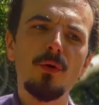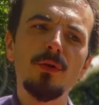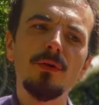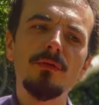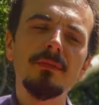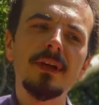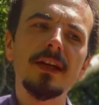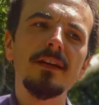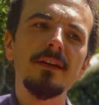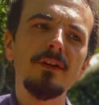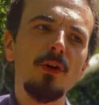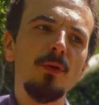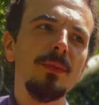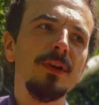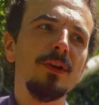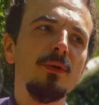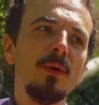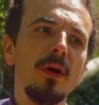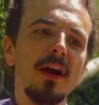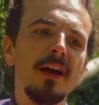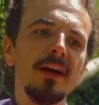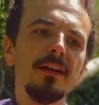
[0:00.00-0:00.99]
It can all be
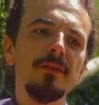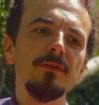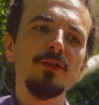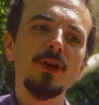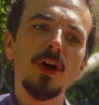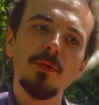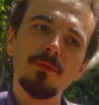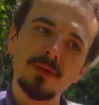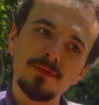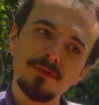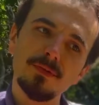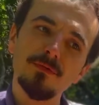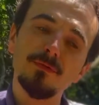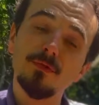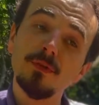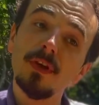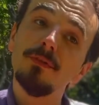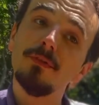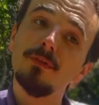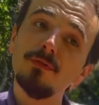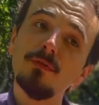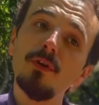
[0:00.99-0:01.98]
quite tough if
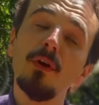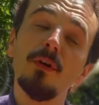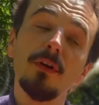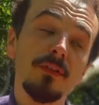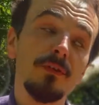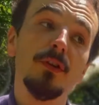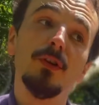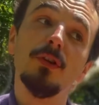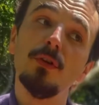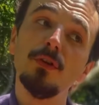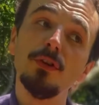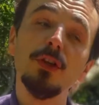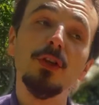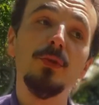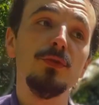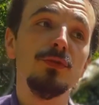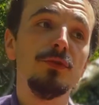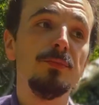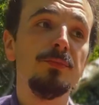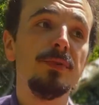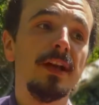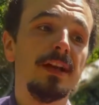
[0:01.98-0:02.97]
you're not
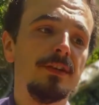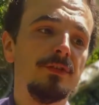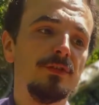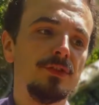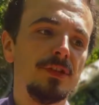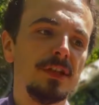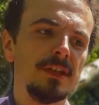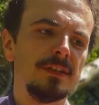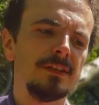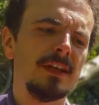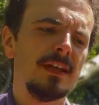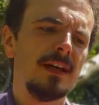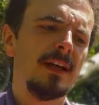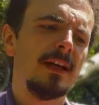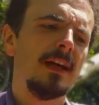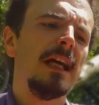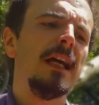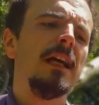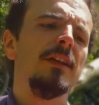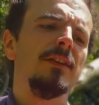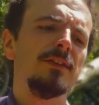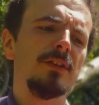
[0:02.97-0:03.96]
used to playing jigs.
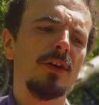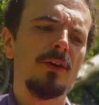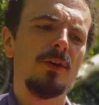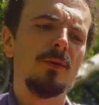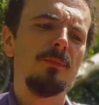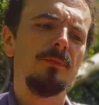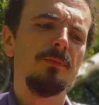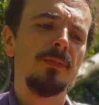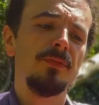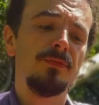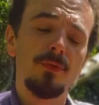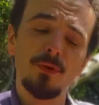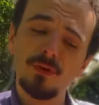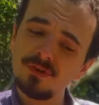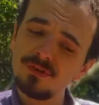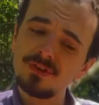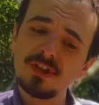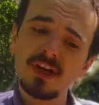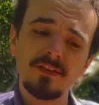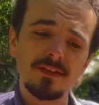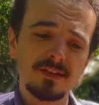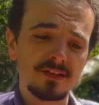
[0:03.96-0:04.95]
So before you
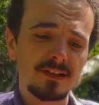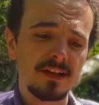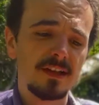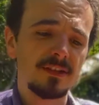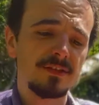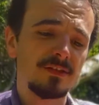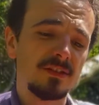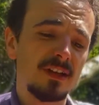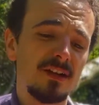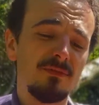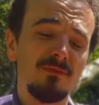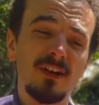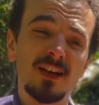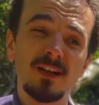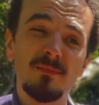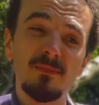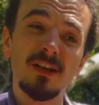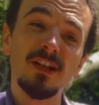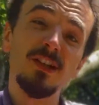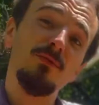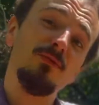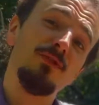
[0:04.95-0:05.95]
start this lesson, I'd
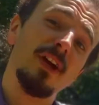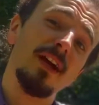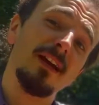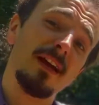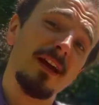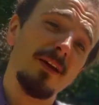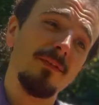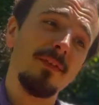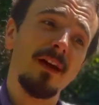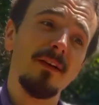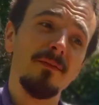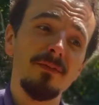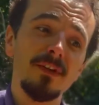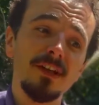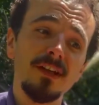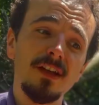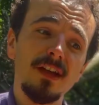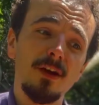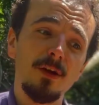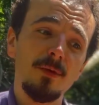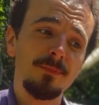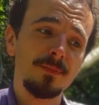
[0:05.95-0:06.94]
recommend you check out that
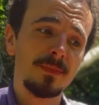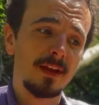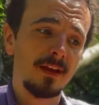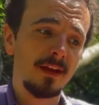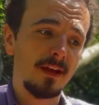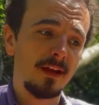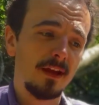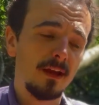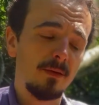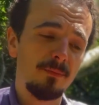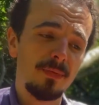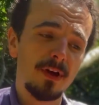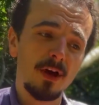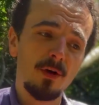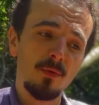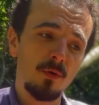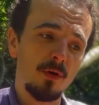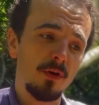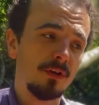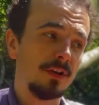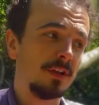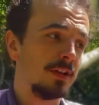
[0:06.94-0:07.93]
video. Part
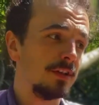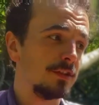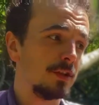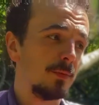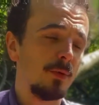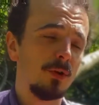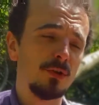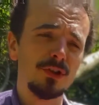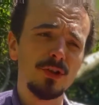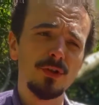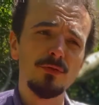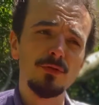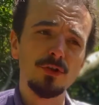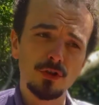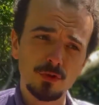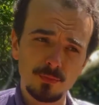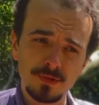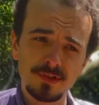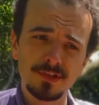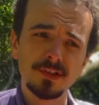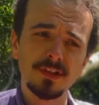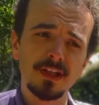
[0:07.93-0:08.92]
one is up on YouTube.
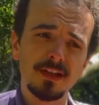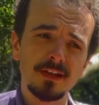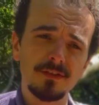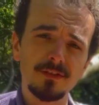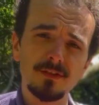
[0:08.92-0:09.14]
There's a link in the